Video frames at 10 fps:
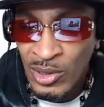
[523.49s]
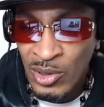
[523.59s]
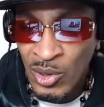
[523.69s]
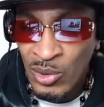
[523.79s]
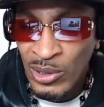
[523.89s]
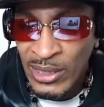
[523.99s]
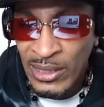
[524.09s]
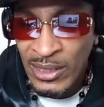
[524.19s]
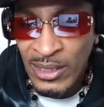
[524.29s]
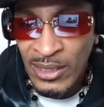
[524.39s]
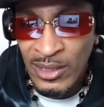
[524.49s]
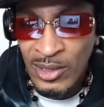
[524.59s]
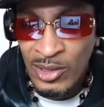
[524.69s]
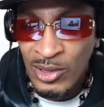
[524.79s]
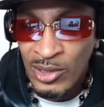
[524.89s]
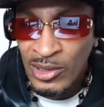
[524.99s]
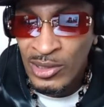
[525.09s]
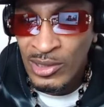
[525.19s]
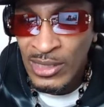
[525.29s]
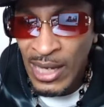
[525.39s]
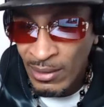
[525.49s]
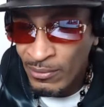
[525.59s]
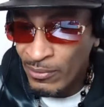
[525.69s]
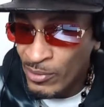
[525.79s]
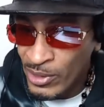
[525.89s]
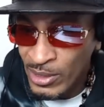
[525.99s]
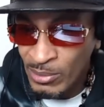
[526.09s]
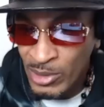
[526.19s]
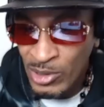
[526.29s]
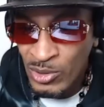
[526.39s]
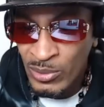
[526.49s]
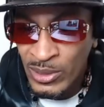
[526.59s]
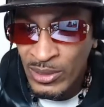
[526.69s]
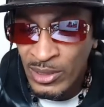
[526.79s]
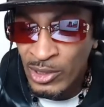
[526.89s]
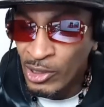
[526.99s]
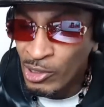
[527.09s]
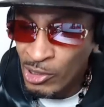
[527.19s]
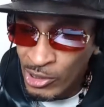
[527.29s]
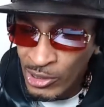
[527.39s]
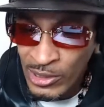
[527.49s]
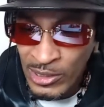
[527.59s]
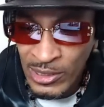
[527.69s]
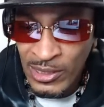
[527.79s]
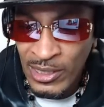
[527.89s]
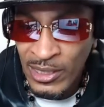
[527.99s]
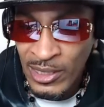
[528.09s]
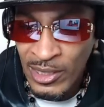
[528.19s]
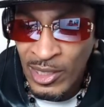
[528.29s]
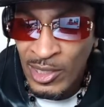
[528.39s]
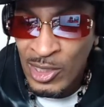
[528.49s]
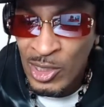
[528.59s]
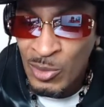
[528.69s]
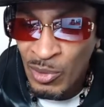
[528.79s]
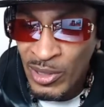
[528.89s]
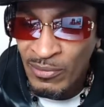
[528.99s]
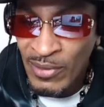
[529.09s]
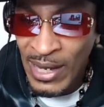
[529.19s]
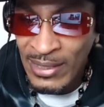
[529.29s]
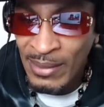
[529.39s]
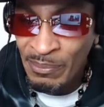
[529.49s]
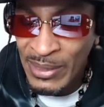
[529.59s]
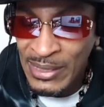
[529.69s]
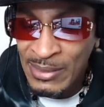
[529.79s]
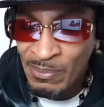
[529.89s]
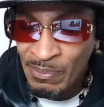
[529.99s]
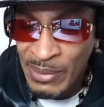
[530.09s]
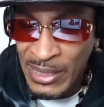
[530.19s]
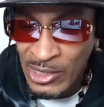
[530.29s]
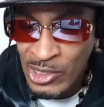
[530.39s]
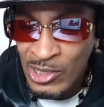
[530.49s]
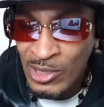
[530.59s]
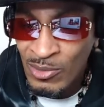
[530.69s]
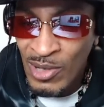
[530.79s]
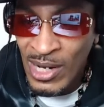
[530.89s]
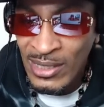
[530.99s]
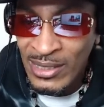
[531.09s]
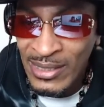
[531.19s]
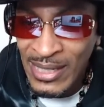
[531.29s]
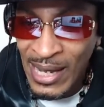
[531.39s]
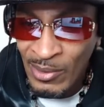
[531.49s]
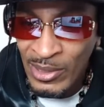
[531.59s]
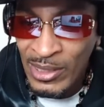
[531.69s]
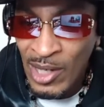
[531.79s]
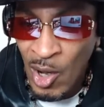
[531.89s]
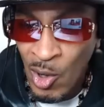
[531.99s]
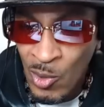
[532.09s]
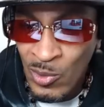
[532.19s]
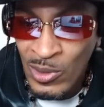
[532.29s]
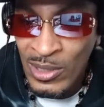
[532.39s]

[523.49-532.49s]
Coalinga, California, I'm assuming. The hood is in here. Spring Valley up in this bitch. Rockland County, Hope.